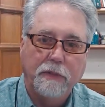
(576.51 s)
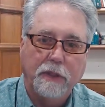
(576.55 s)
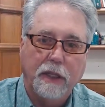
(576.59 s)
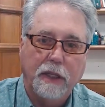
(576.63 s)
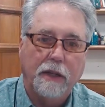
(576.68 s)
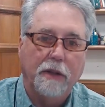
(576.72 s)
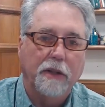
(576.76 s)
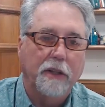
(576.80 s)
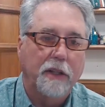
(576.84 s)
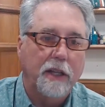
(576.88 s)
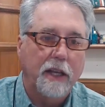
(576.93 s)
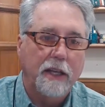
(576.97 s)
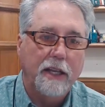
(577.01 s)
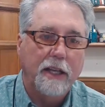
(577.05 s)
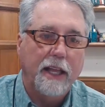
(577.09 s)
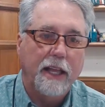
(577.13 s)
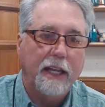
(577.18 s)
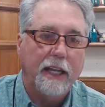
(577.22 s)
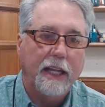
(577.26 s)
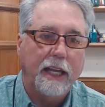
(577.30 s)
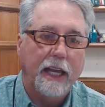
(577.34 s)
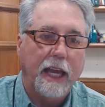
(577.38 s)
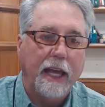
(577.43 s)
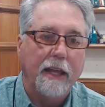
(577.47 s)
And I'll tell you
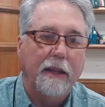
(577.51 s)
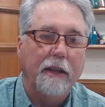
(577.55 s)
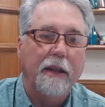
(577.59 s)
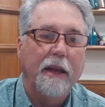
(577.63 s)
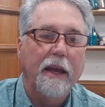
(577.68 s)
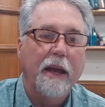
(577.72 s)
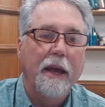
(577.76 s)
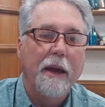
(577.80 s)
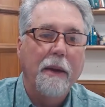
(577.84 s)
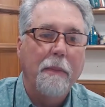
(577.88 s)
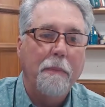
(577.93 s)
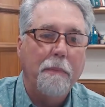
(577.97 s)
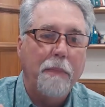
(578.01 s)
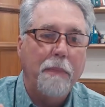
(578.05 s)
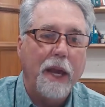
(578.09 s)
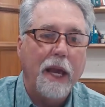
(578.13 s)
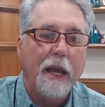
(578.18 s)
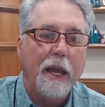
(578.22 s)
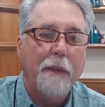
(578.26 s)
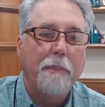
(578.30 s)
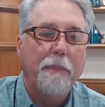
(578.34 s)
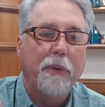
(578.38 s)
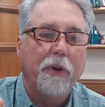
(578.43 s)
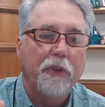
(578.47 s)
that again.
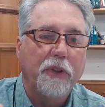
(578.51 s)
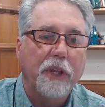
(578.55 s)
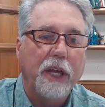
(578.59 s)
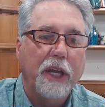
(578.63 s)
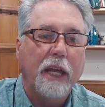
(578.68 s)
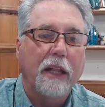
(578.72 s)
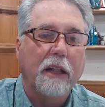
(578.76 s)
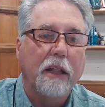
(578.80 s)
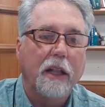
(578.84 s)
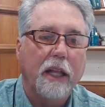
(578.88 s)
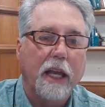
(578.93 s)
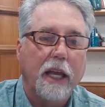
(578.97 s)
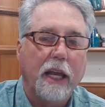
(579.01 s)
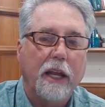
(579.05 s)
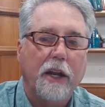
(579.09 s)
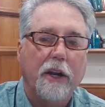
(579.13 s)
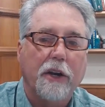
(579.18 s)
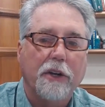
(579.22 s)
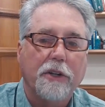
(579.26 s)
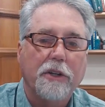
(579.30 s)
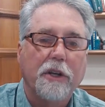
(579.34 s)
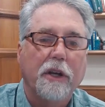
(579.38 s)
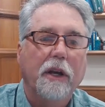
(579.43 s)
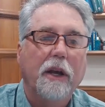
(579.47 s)
People need
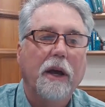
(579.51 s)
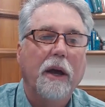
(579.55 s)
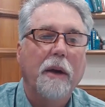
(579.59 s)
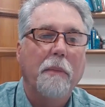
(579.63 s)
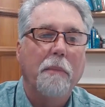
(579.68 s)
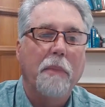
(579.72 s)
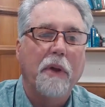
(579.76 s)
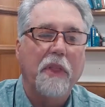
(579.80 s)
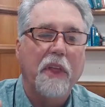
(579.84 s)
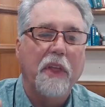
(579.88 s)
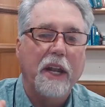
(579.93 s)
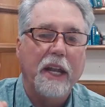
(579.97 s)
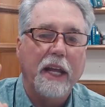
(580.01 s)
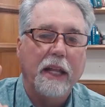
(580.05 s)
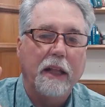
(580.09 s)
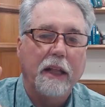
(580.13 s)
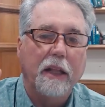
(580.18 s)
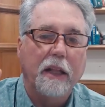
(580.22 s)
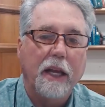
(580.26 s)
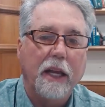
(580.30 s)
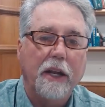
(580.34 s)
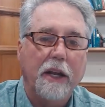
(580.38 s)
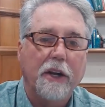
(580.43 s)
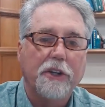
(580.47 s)
leaders, but they need
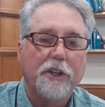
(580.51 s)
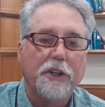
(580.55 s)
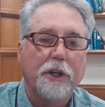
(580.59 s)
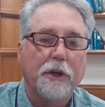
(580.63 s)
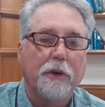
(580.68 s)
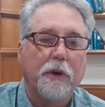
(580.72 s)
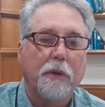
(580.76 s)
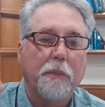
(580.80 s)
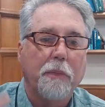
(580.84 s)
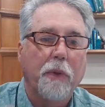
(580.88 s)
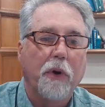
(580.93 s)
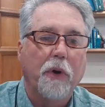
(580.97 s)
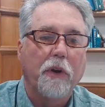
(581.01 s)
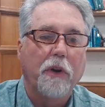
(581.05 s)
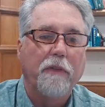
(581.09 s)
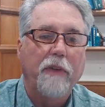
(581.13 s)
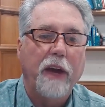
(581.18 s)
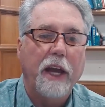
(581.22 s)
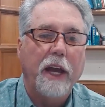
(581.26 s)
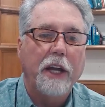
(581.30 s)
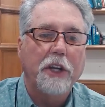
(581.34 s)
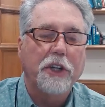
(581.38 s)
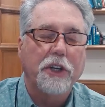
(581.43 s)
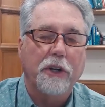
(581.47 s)
leaders who are
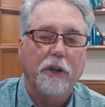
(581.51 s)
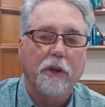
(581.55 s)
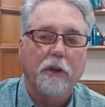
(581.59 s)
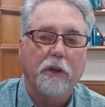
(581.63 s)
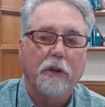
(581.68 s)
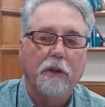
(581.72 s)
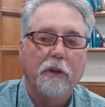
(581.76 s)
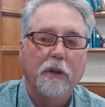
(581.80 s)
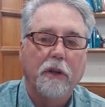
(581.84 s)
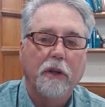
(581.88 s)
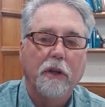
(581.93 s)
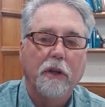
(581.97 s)
motivational,